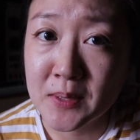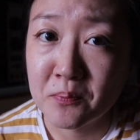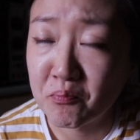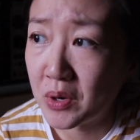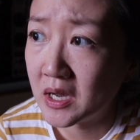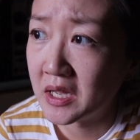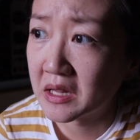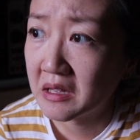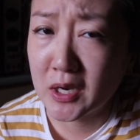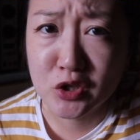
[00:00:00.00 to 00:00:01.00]

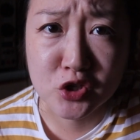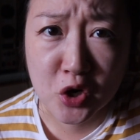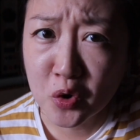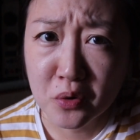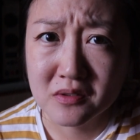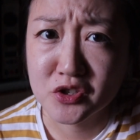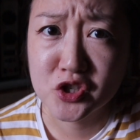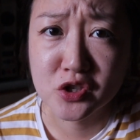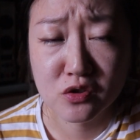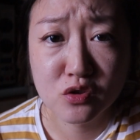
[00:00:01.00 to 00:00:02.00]
but my dough is
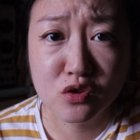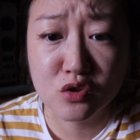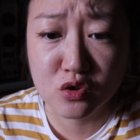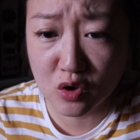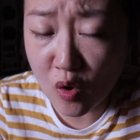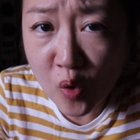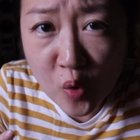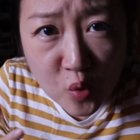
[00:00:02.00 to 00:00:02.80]
just so